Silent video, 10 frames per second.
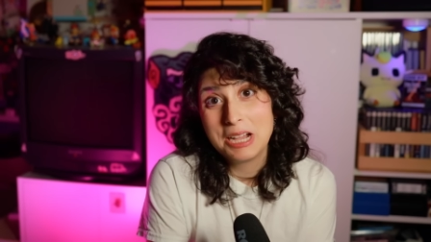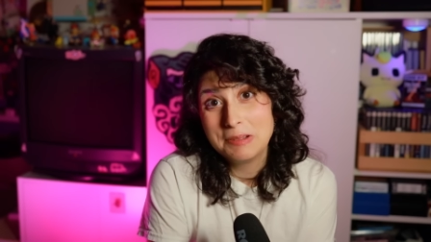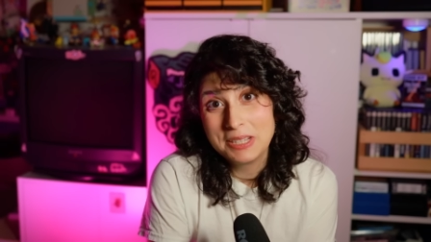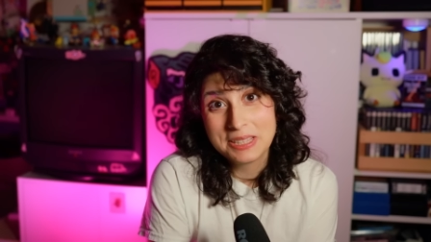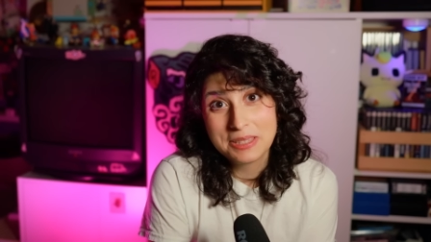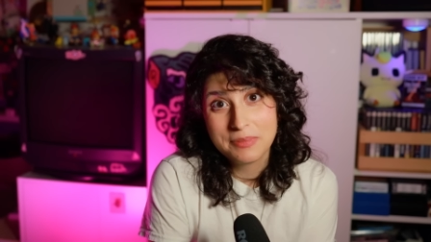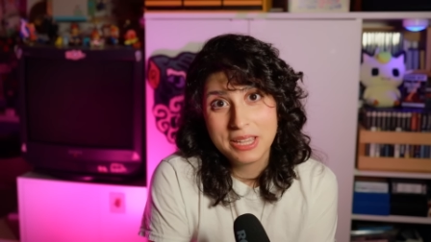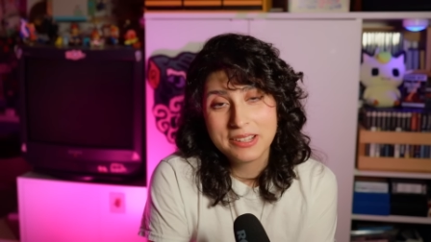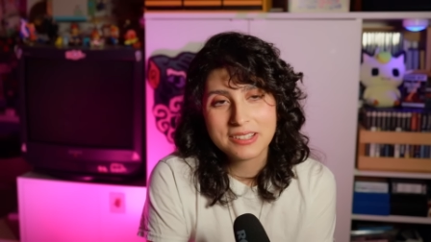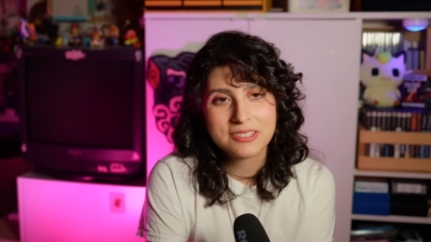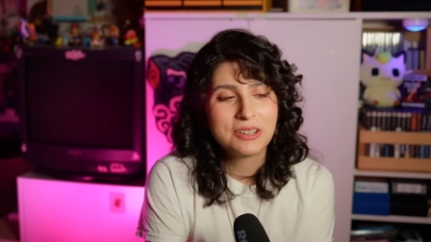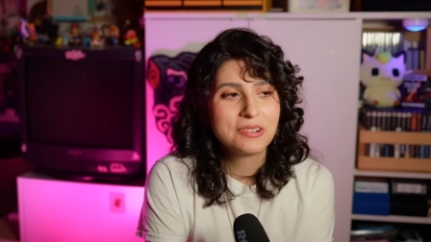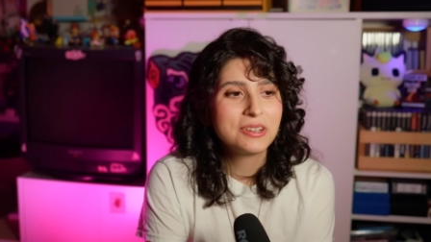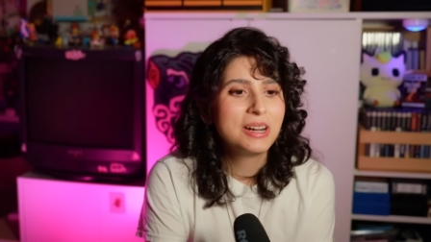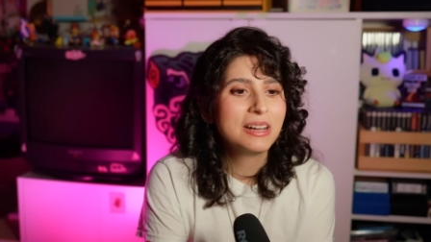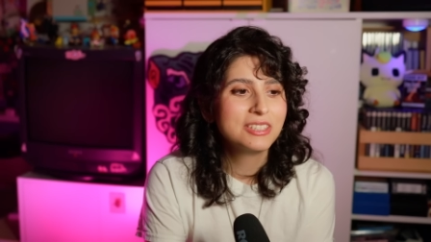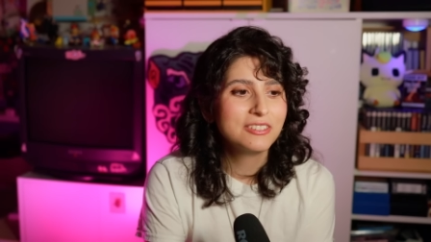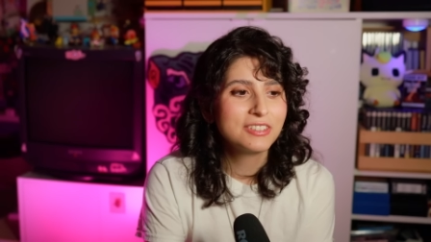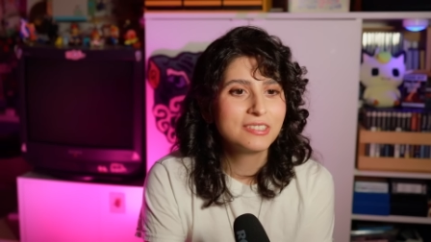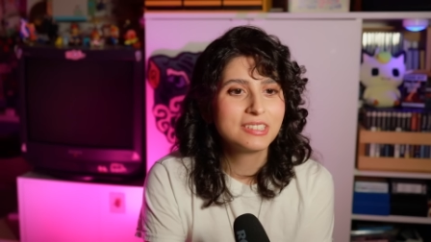I'm not the maker, so I don't know how
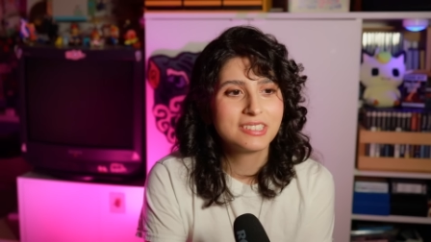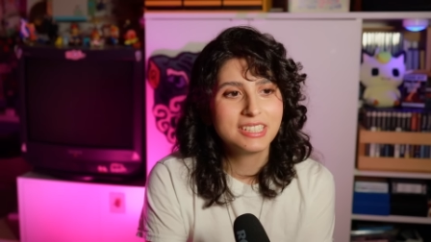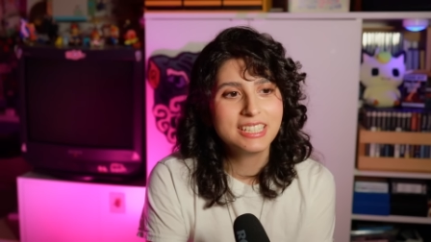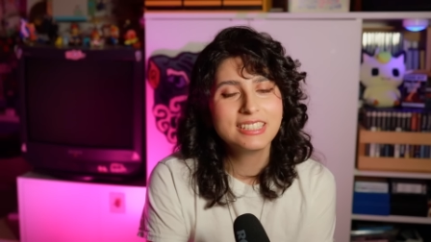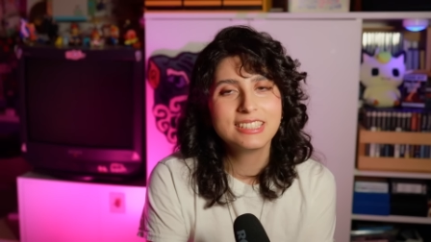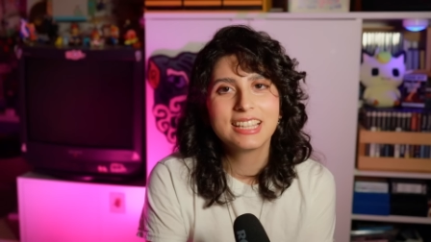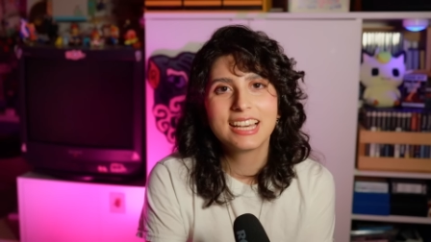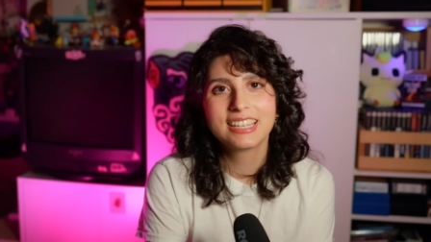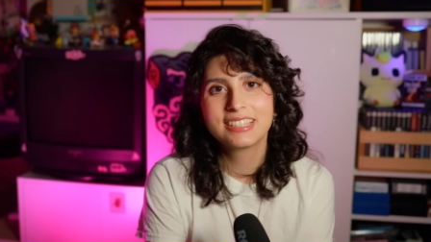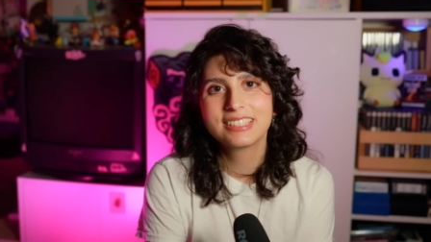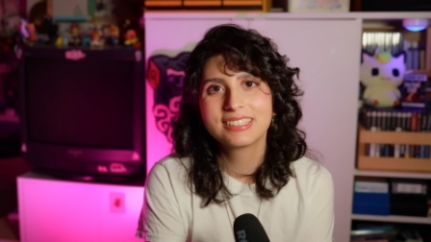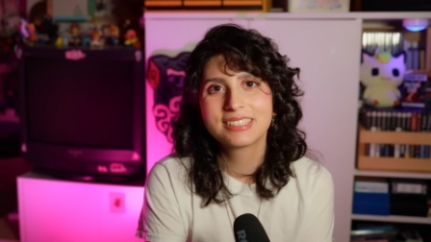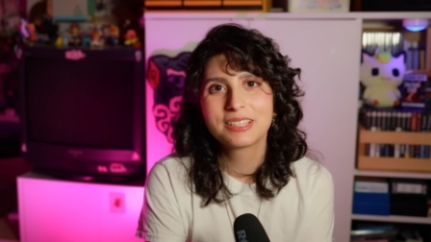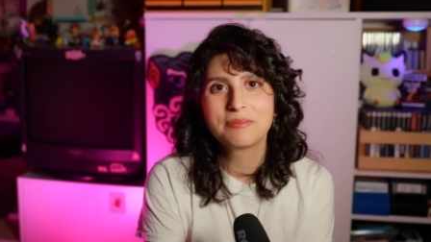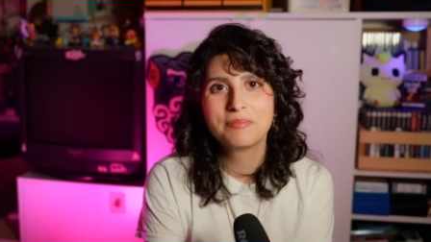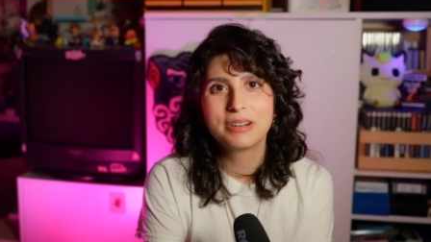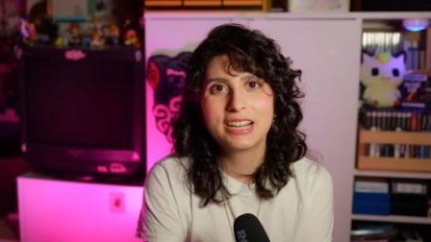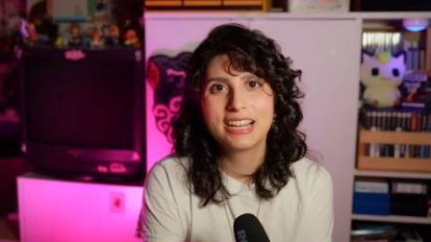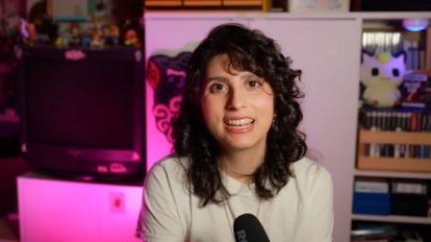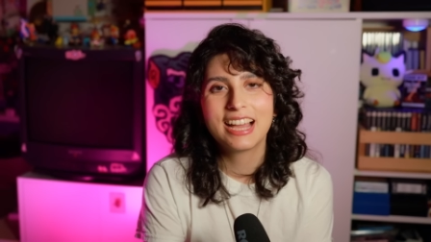difficult or easy that is,
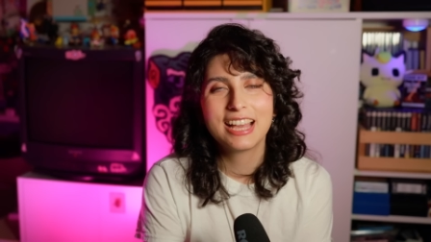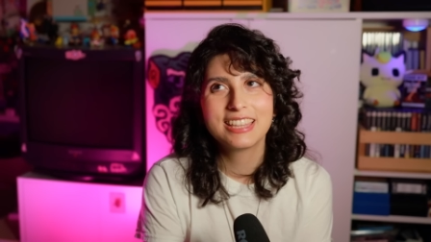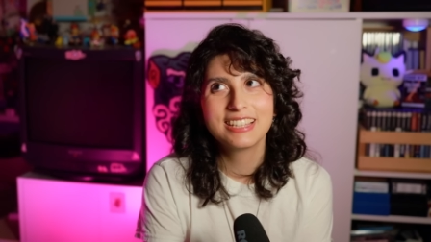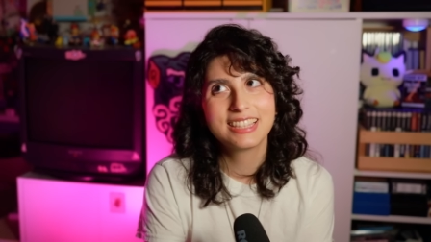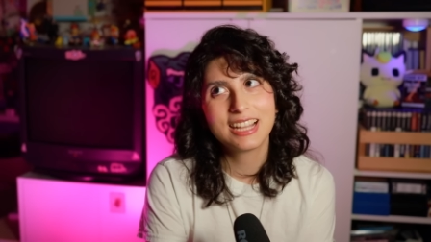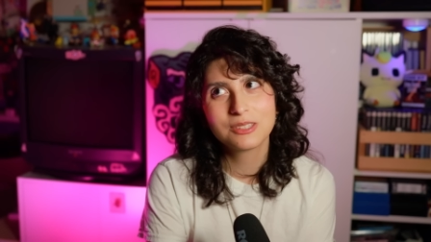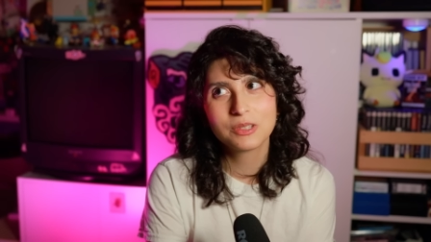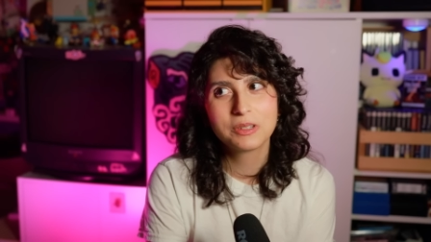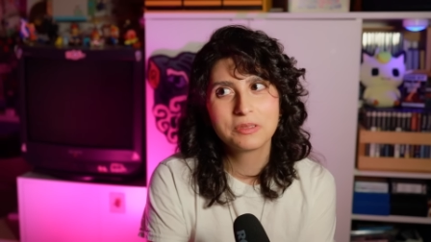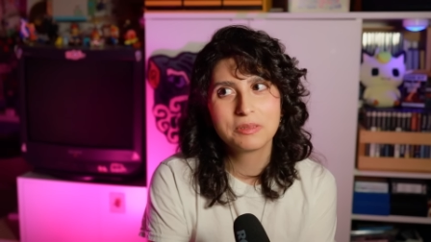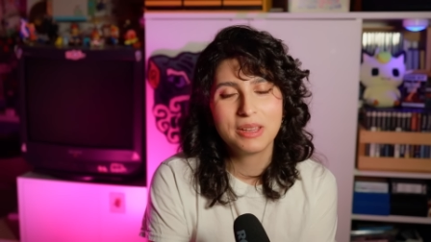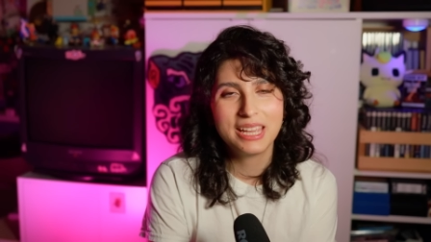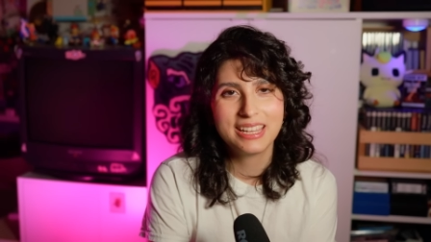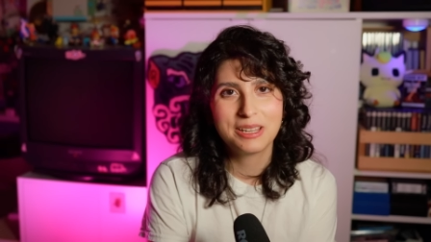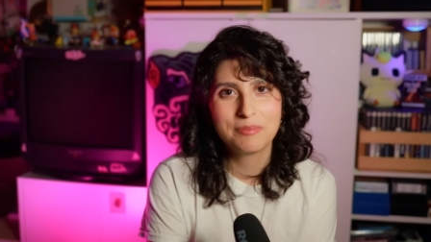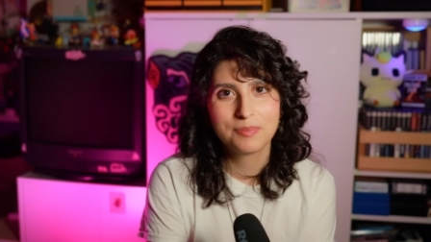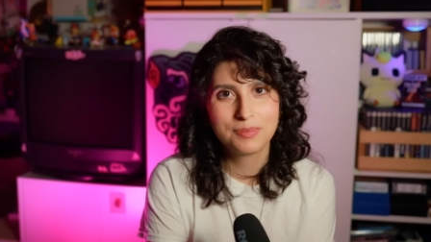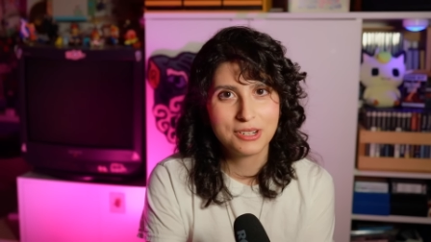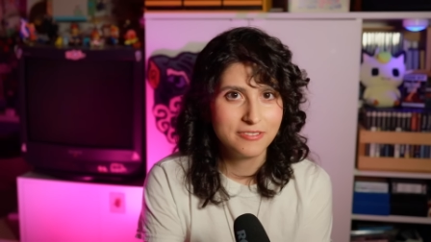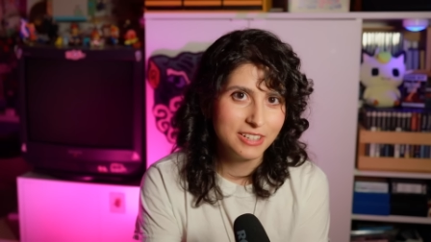but I think that's what would make it
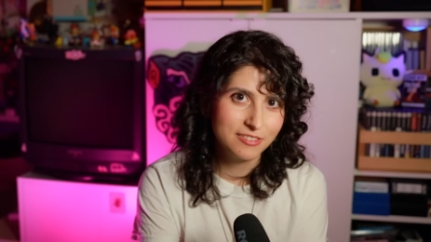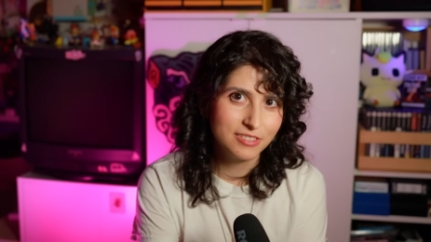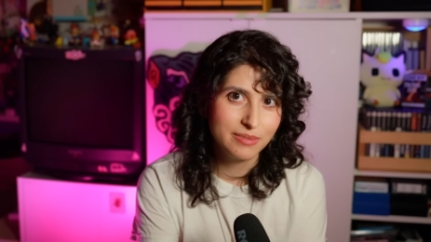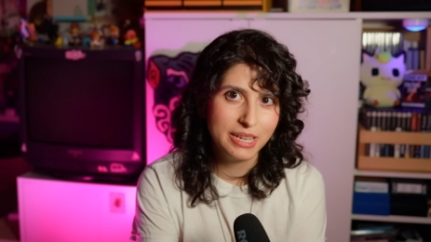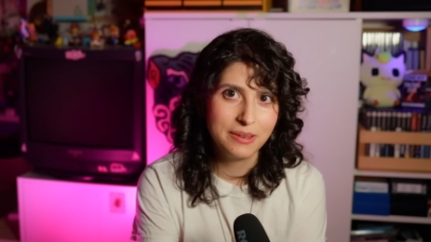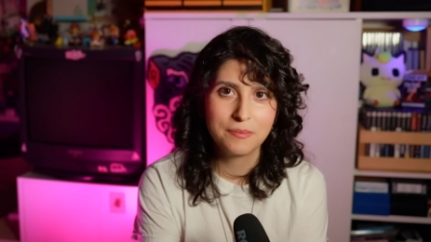perfect for me.